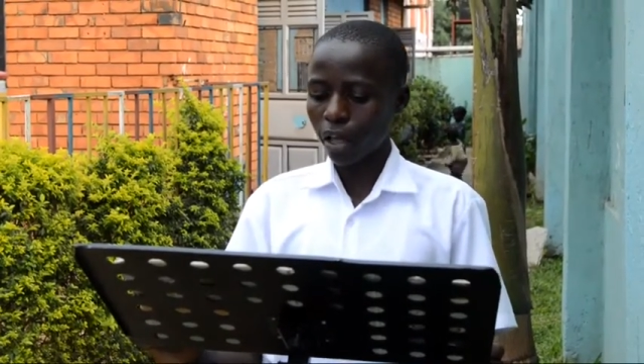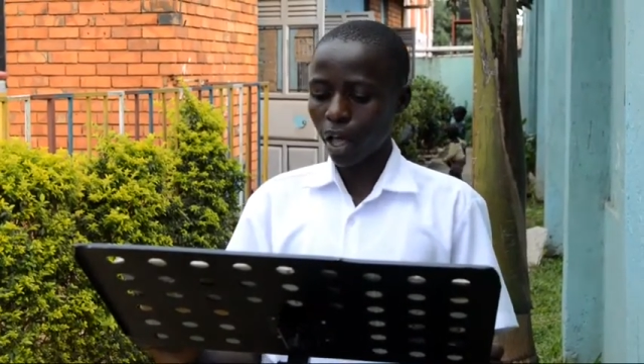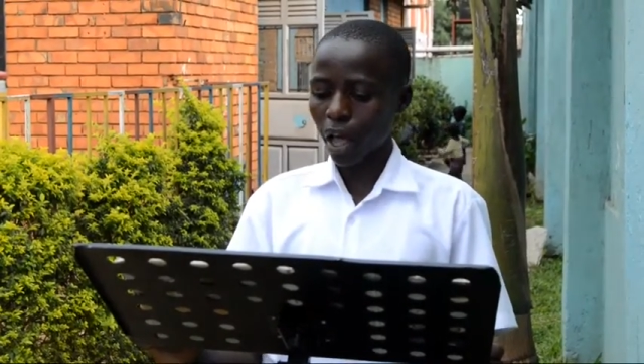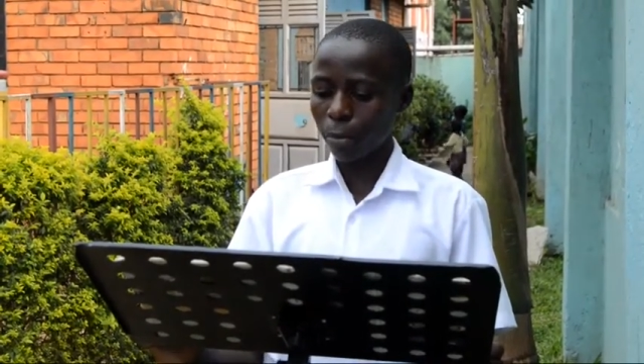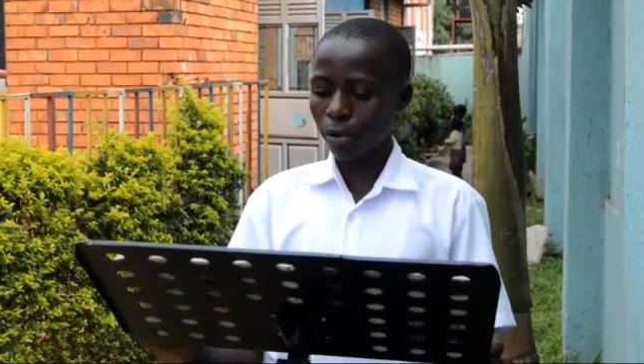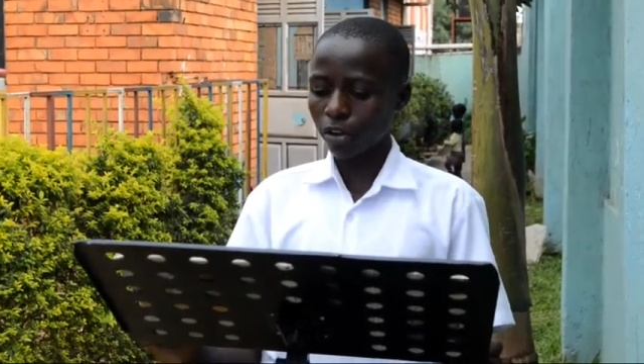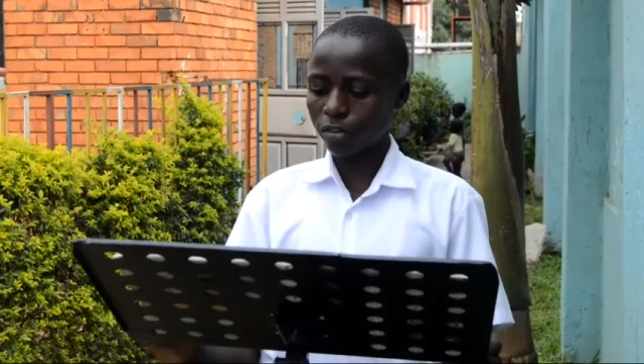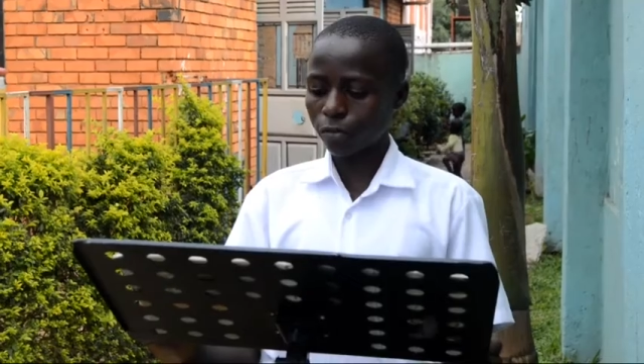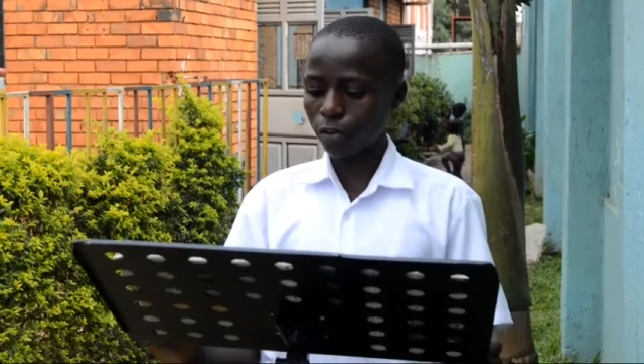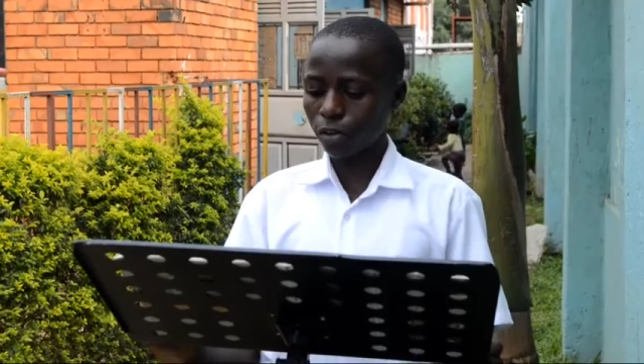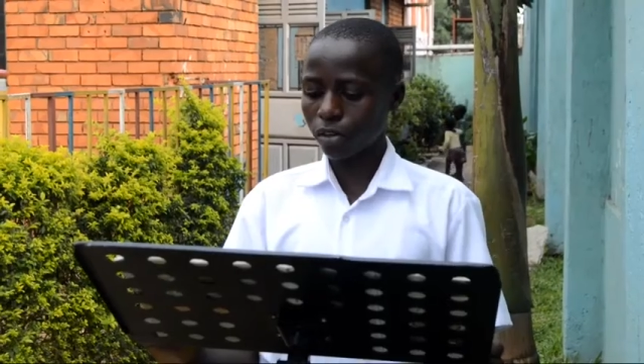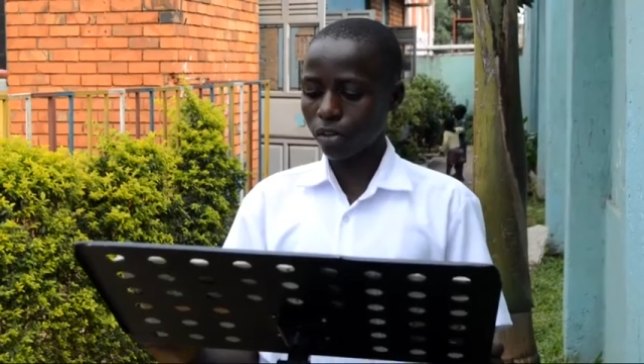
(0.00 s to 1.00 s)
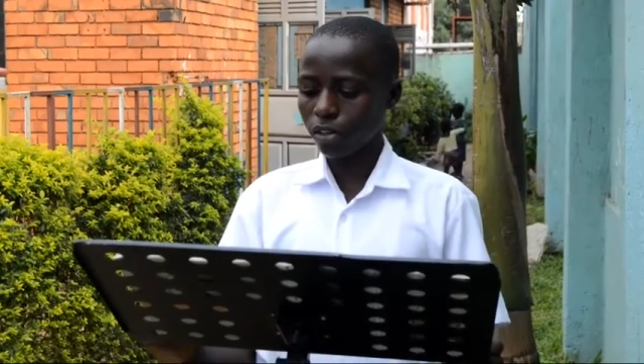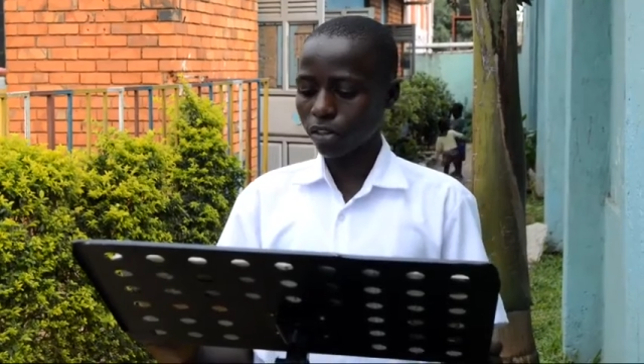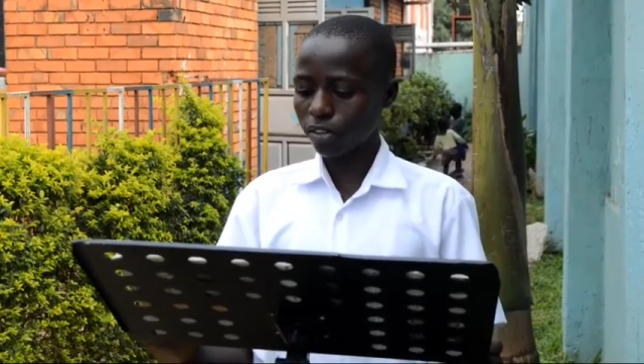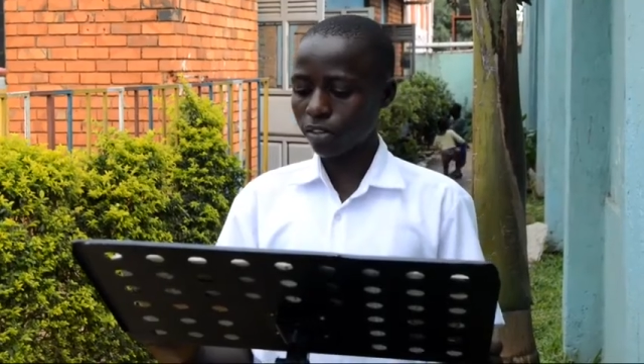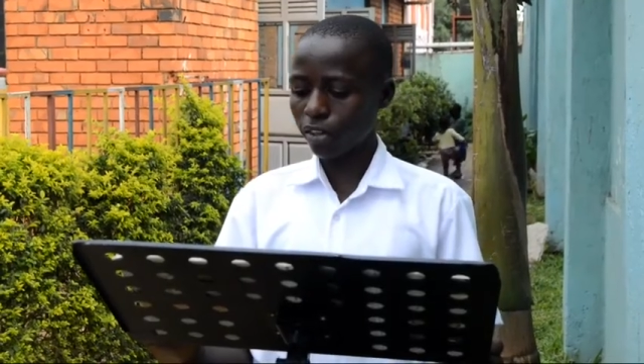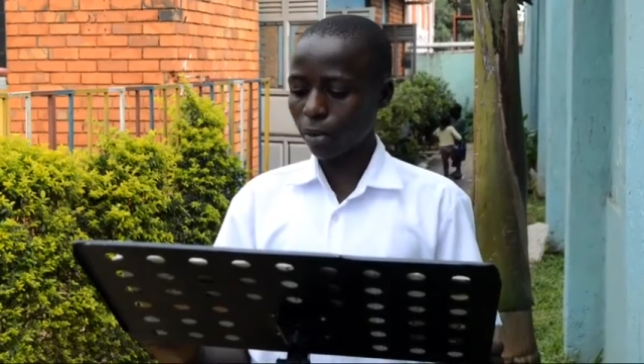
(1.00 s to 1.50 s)
amniotic fluid,
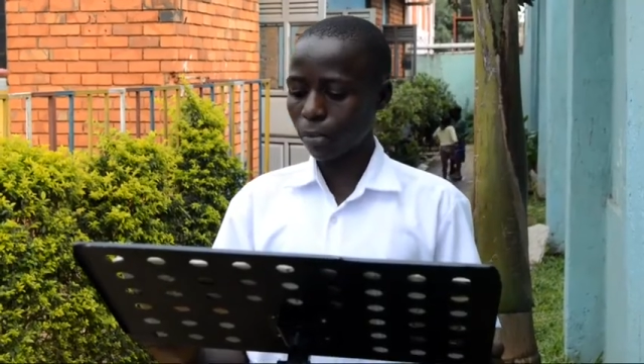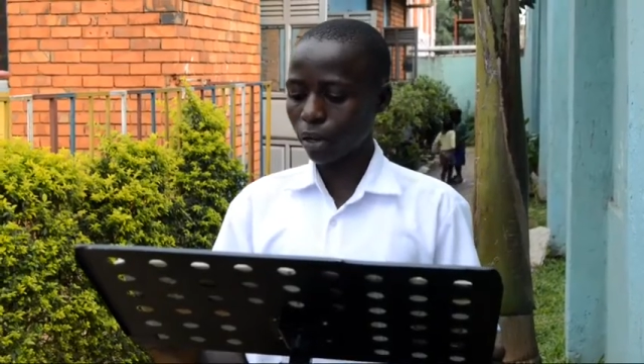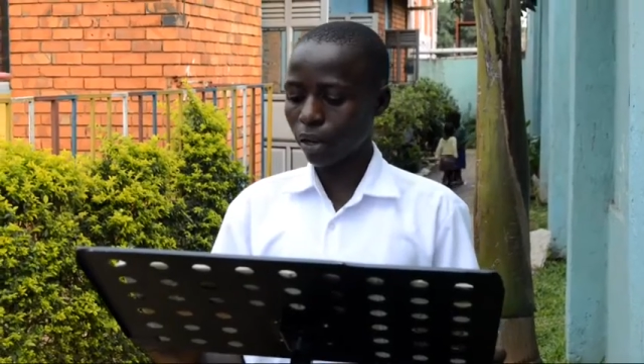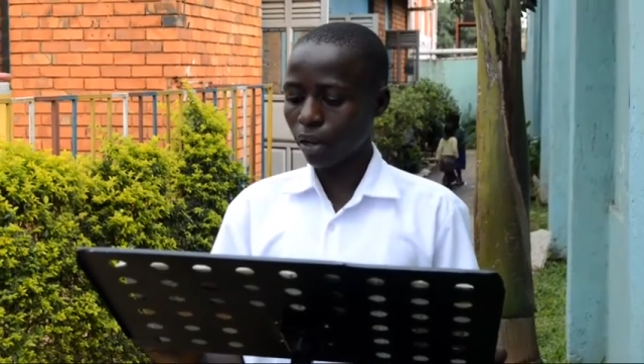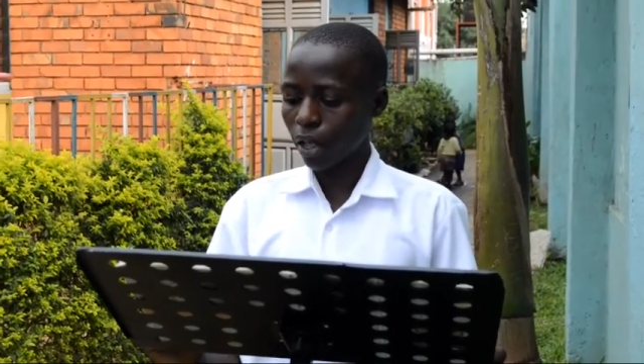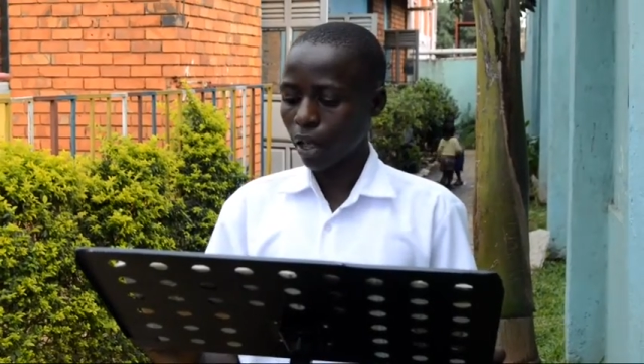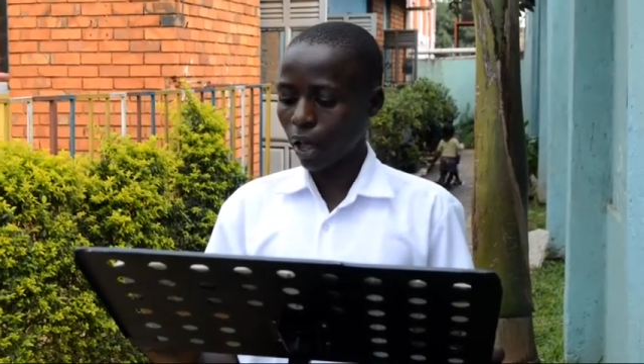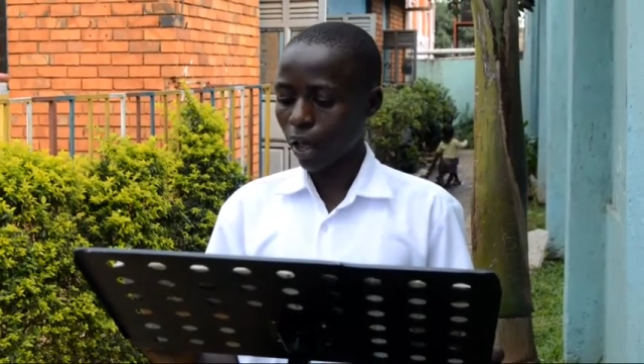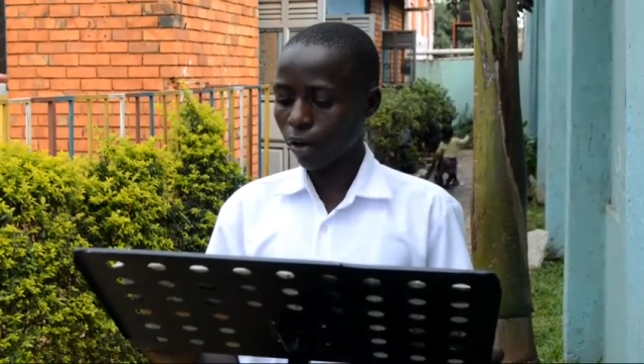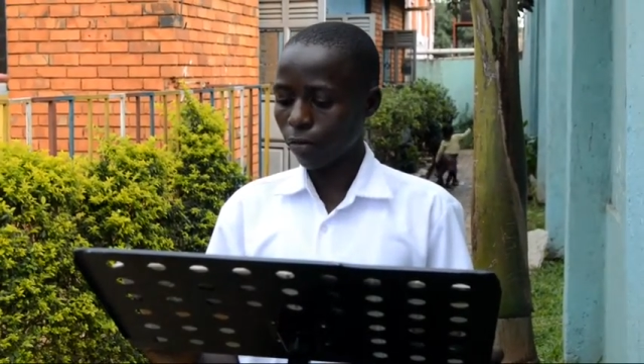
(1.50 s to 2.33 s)
semen, and